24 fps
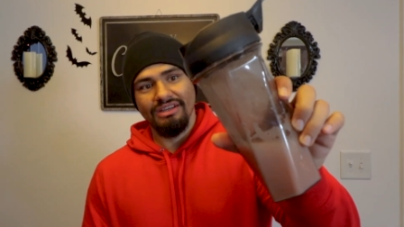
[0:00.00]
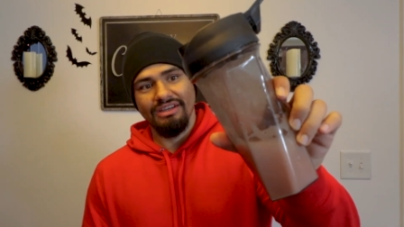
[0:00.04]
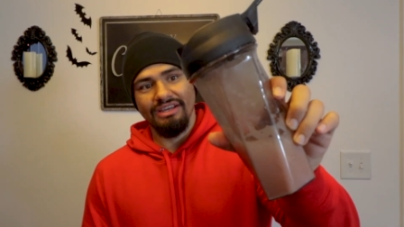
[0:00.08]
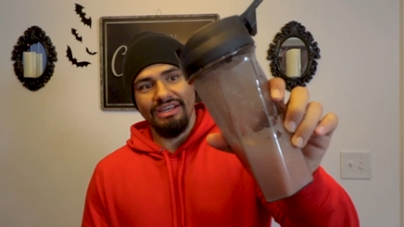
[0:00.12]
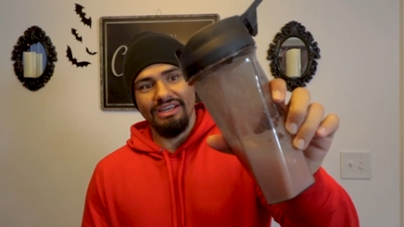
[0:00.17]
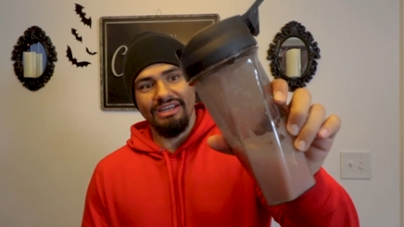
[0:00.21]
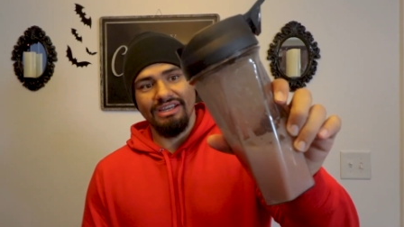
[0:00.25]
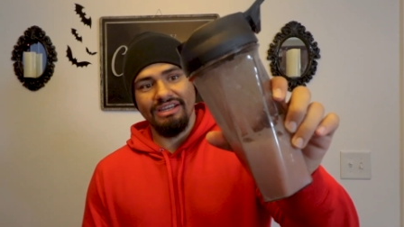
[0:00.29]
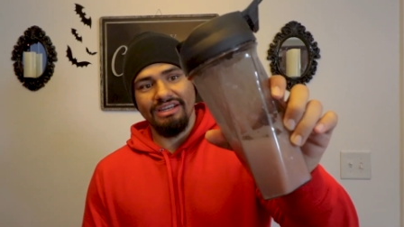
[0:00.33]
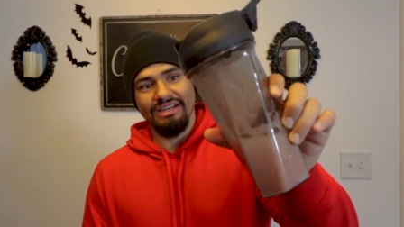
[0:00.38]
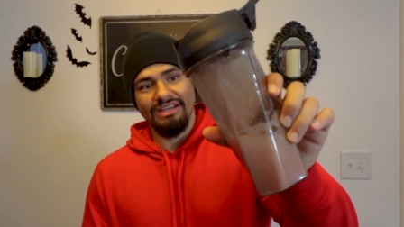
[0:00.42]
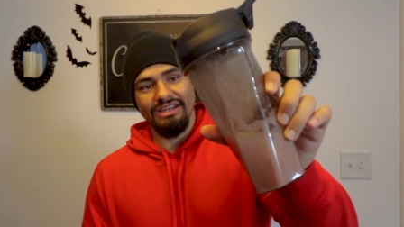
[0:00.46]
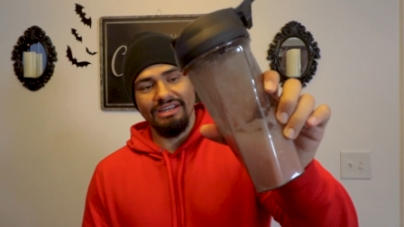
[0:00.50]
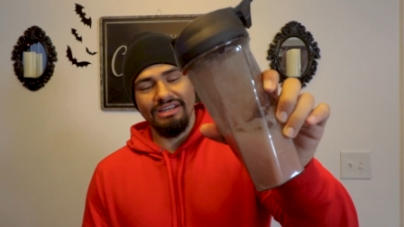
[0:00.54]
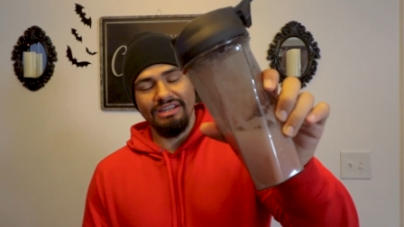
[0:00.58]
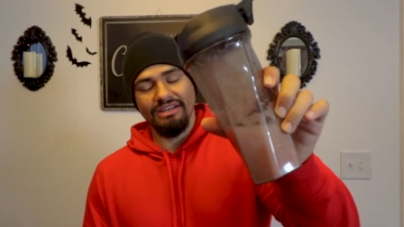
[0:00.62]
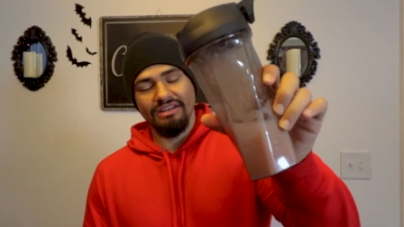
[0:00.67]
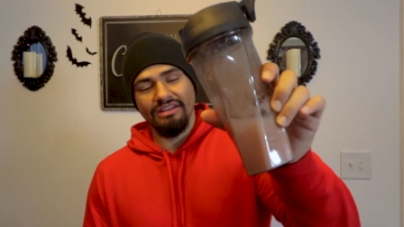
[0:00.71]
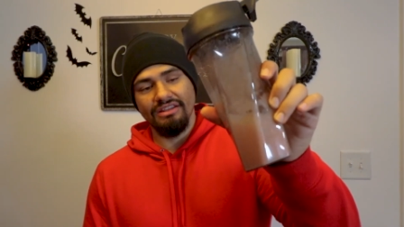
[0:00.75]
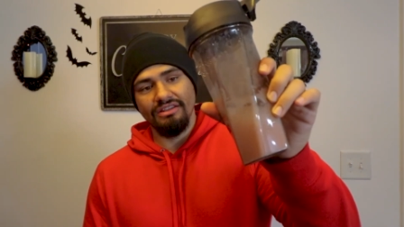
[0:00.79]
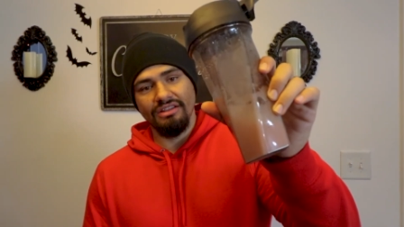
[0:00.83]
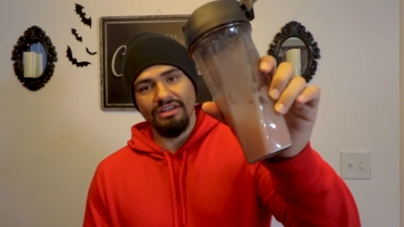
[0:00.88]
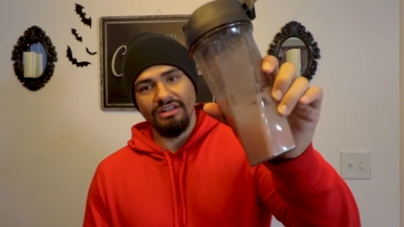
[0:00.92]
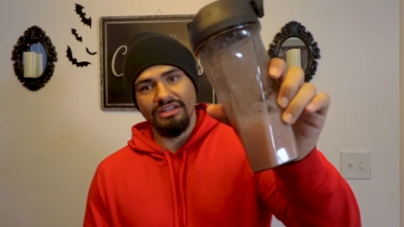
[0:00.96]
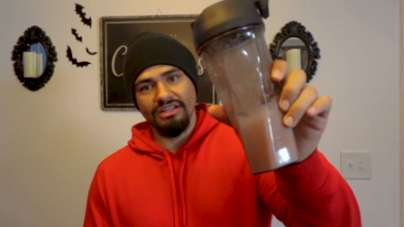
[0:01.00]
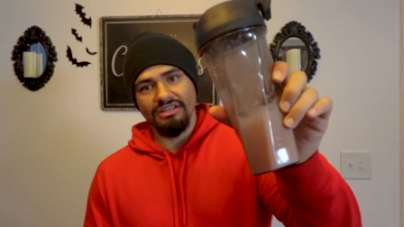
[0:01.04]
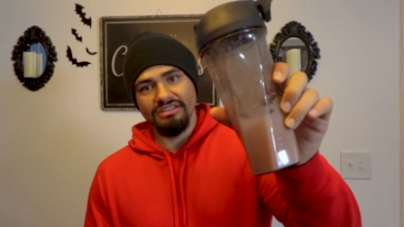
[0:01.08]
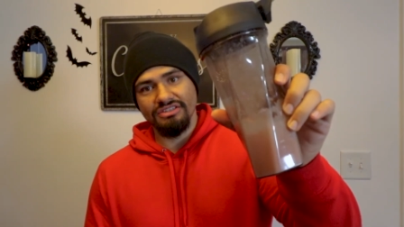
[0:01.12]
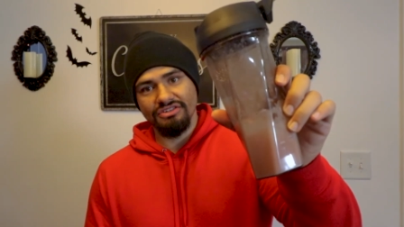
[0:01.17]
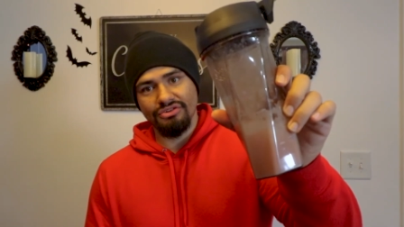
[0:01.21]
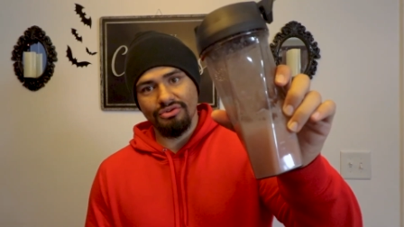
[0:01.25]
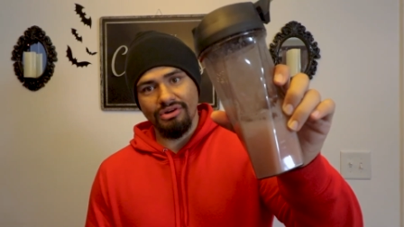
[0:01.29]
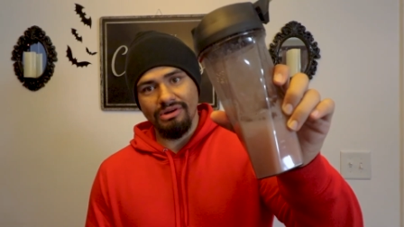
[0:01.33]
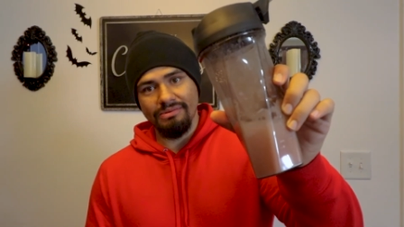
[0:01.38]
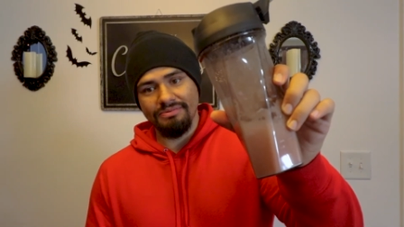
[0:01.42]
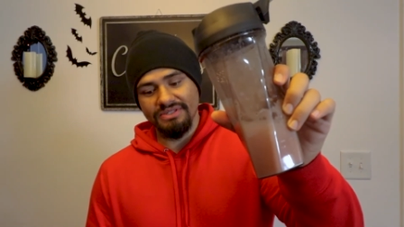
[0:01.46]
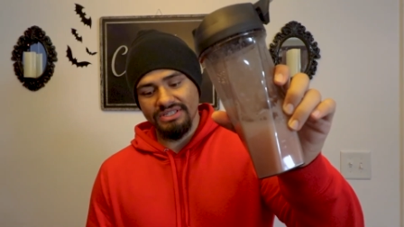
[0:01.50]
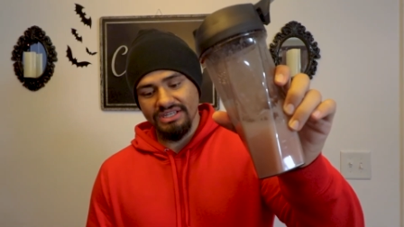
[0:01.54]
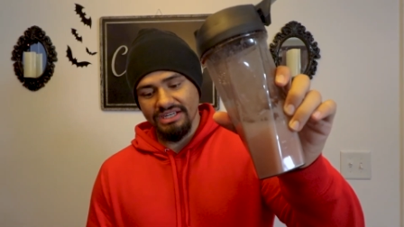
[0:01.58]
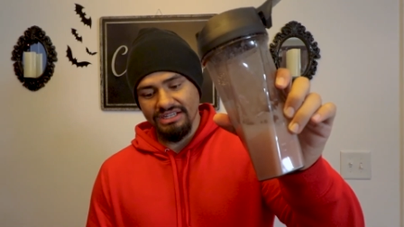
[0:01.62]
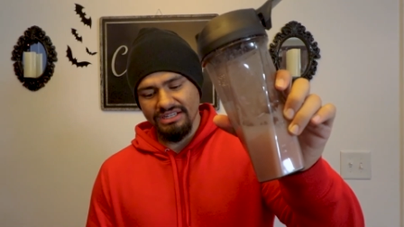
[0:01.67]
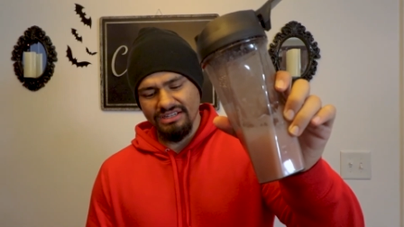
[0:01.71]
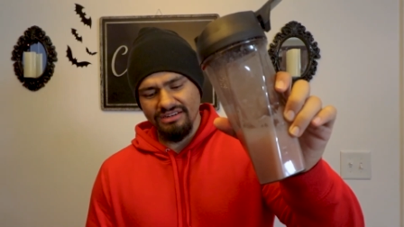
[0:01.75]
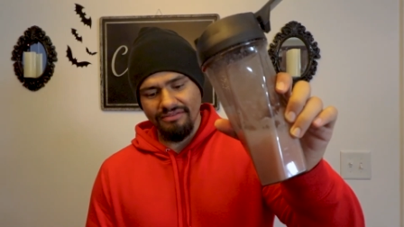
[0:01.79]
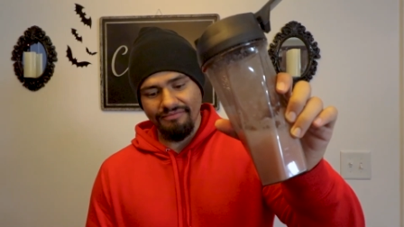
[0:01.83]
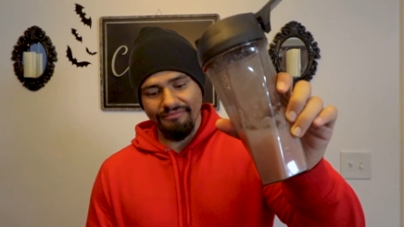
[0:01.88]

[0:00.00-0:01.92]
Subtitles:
in the description.